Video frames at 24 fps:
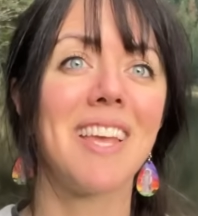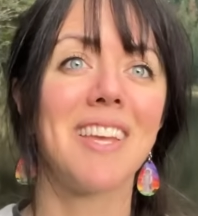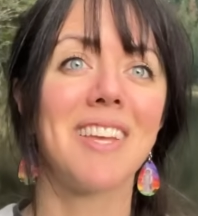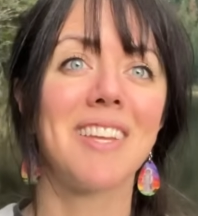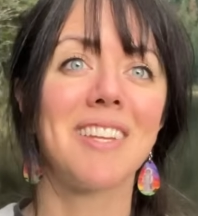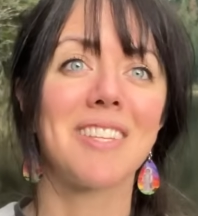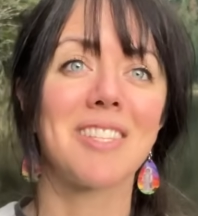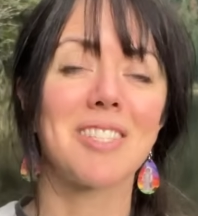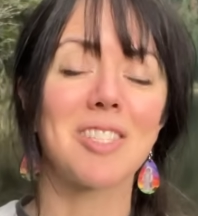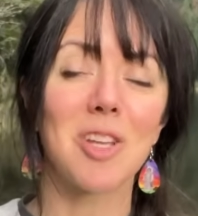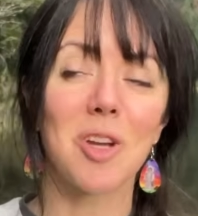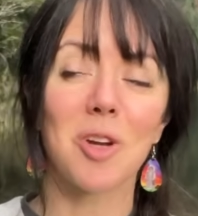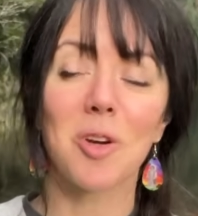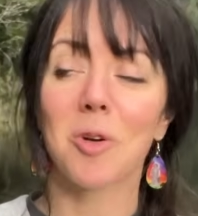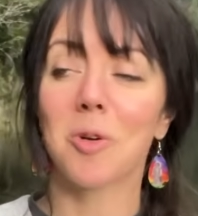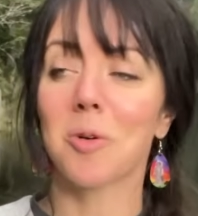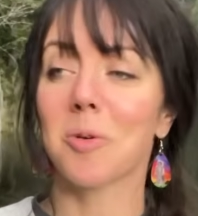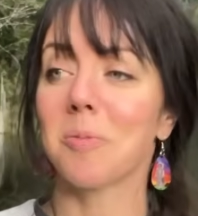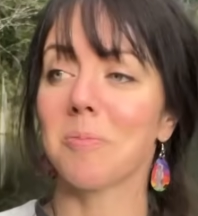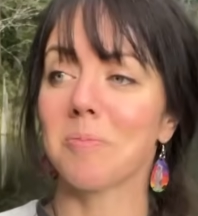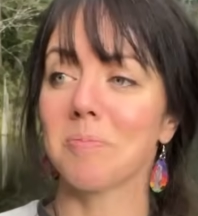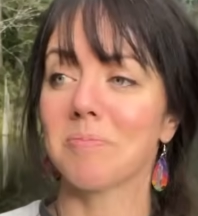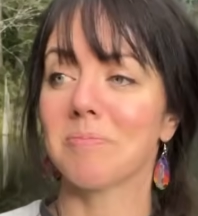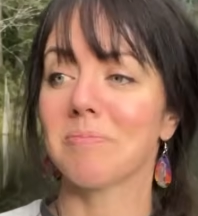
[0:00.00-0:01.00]

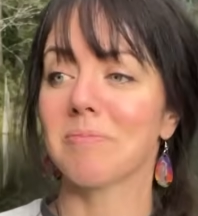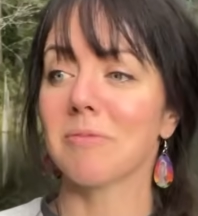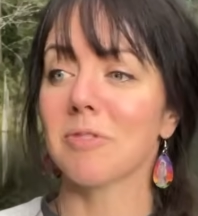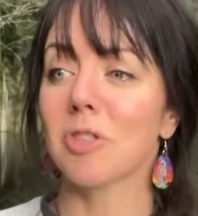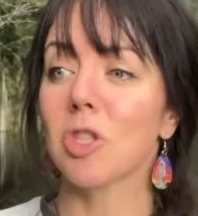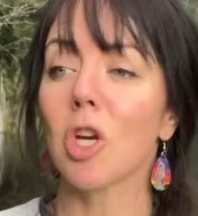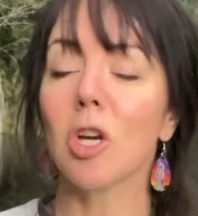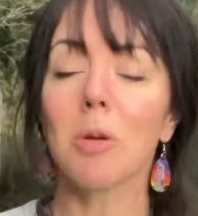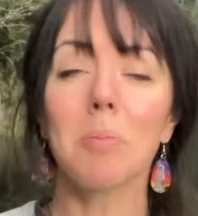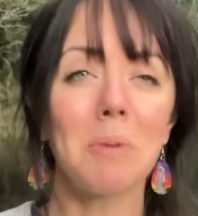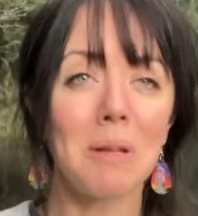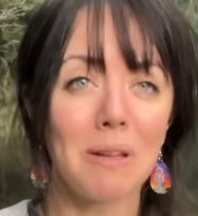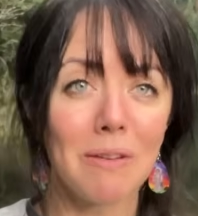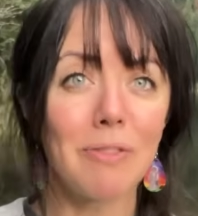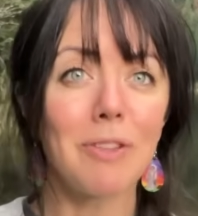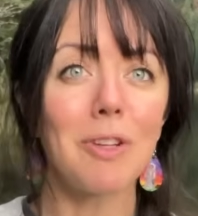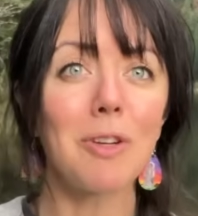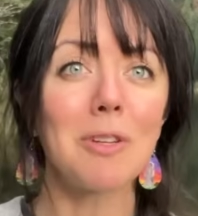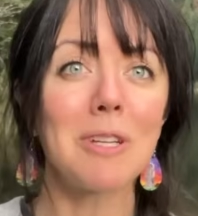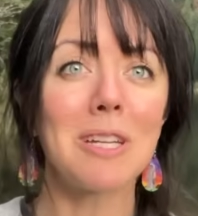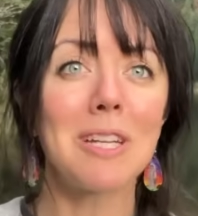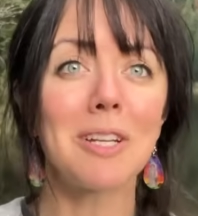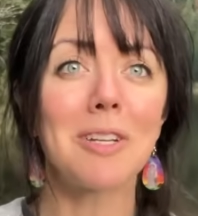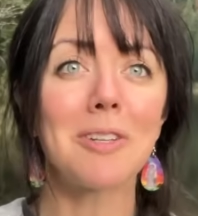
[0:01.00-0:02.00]
So took me a few
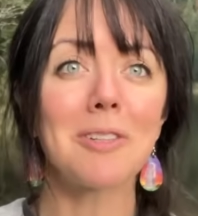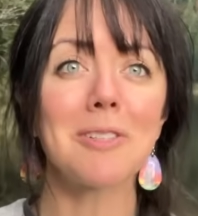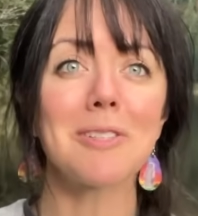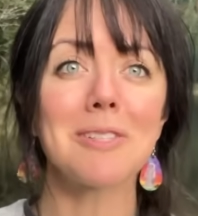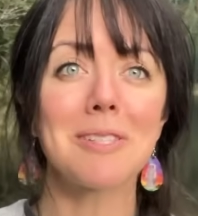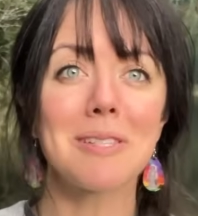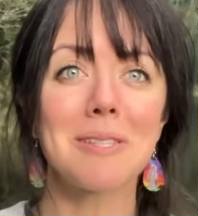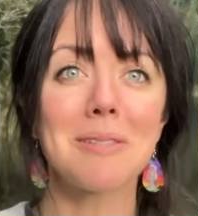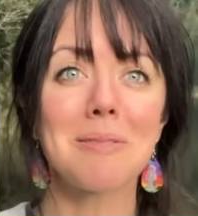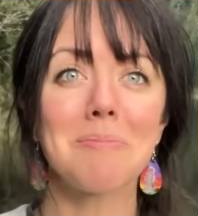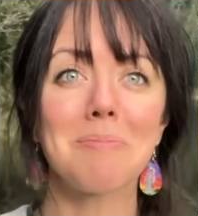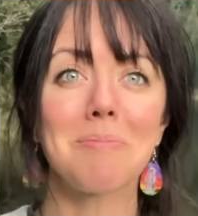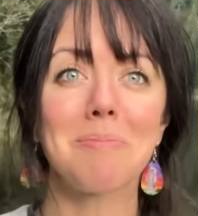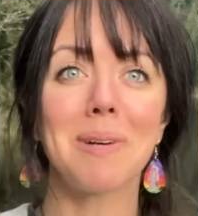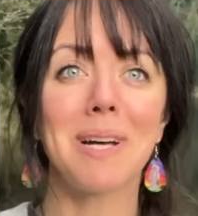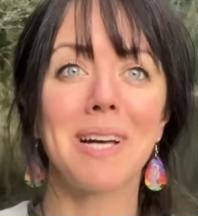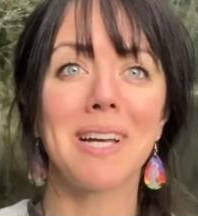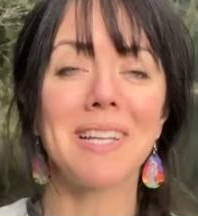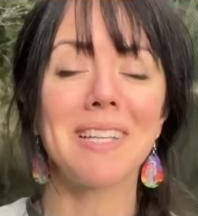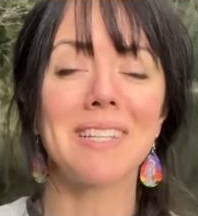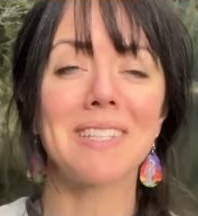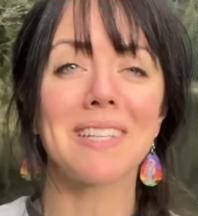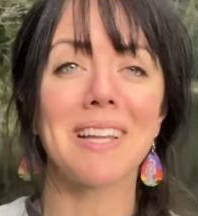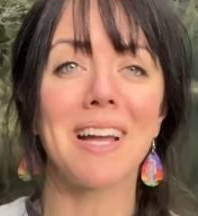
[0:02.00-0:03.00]
years,
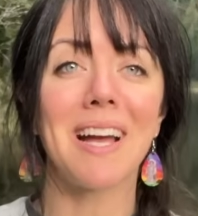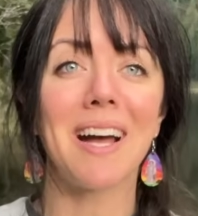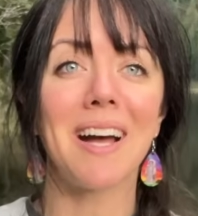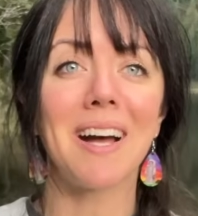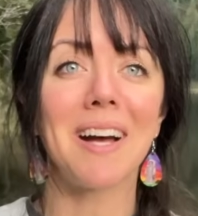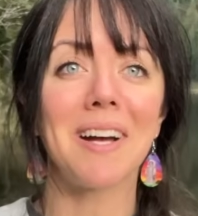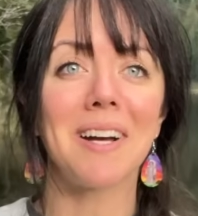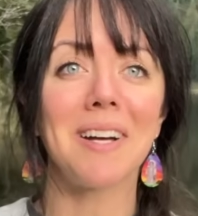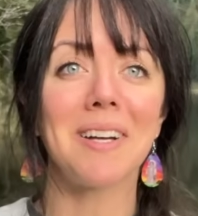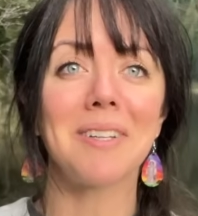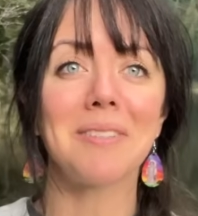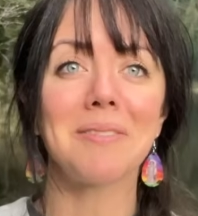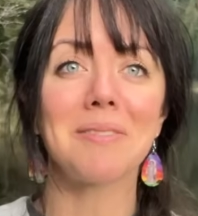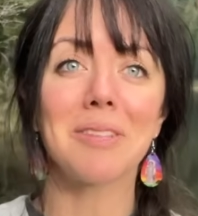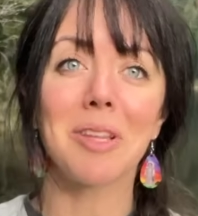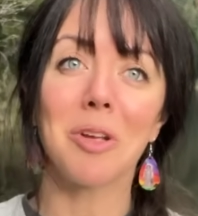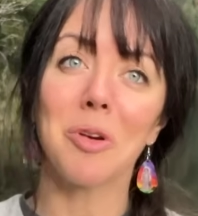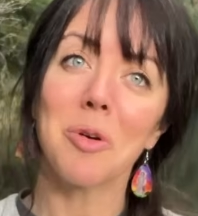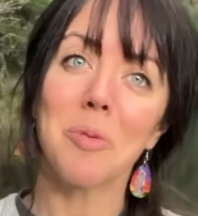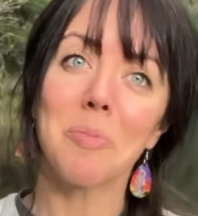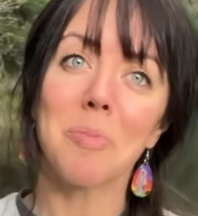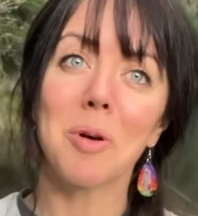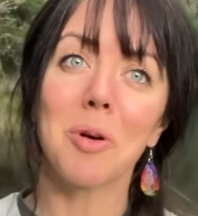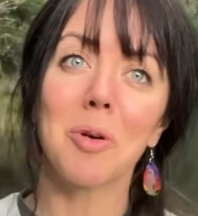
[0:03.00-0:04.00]
but
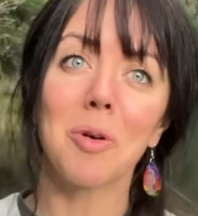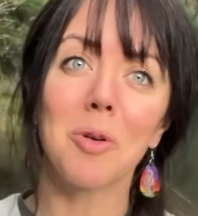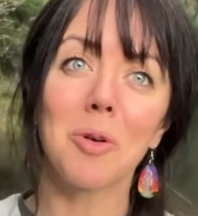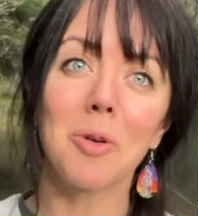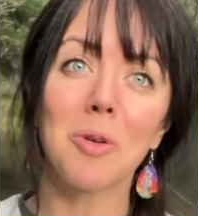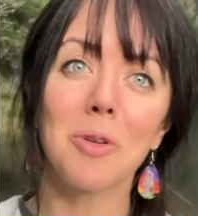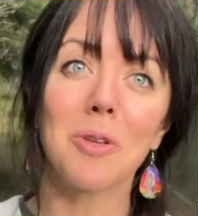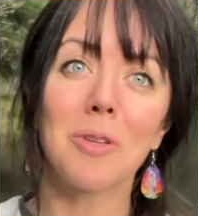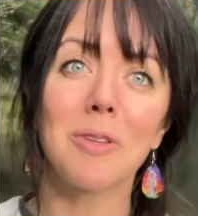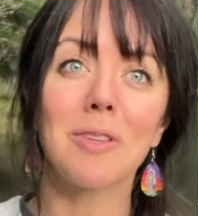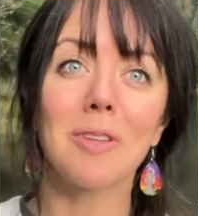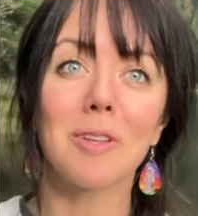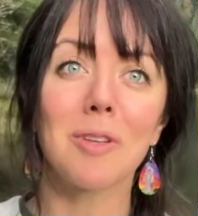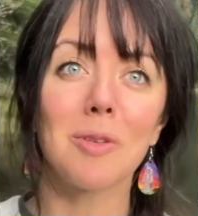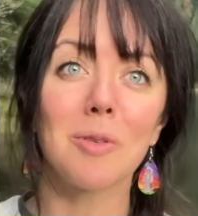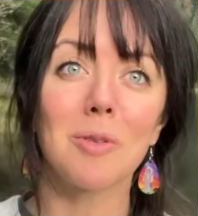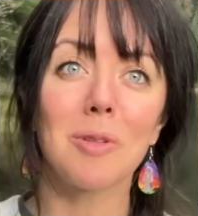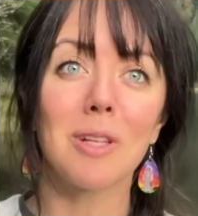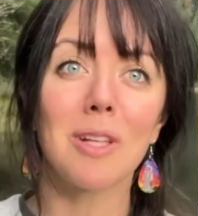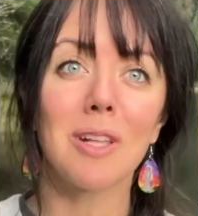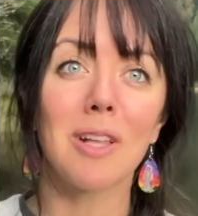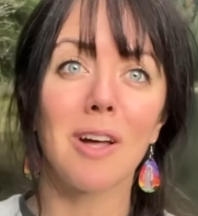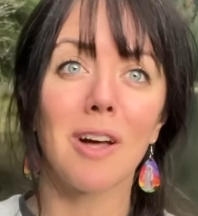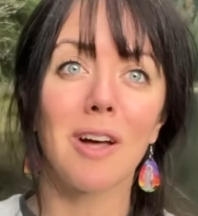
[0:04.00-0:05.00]
lo and behold, the
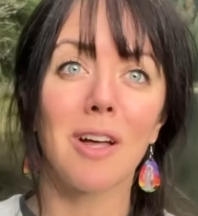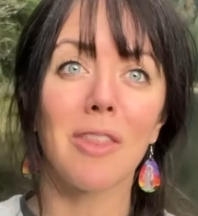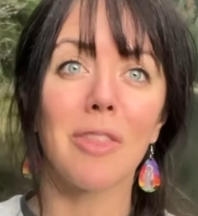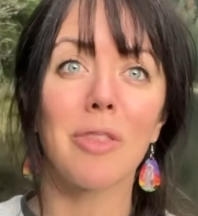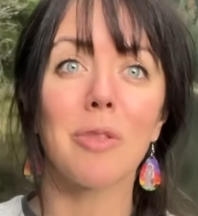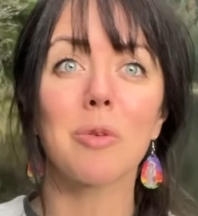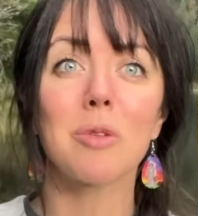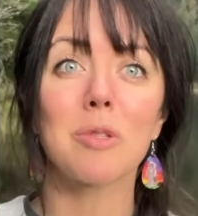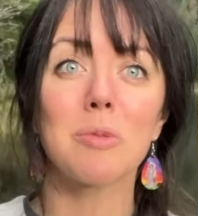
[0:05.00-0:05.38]
Kula Cloth was